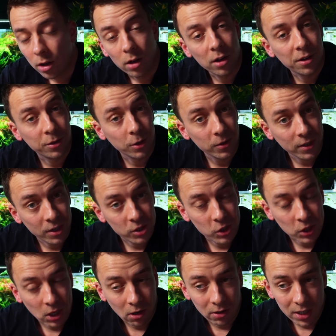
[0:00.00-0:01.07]
Not
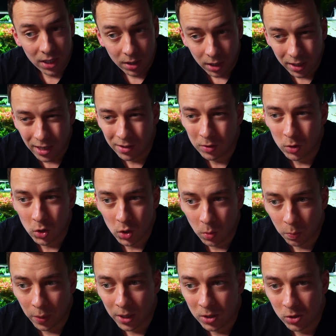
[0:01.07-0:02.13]
necessarily. It kind of just
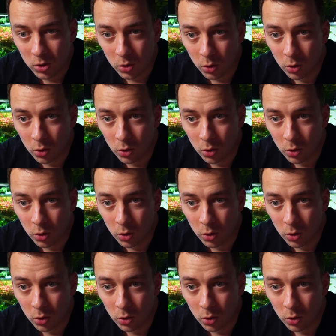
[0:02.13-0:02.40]
depends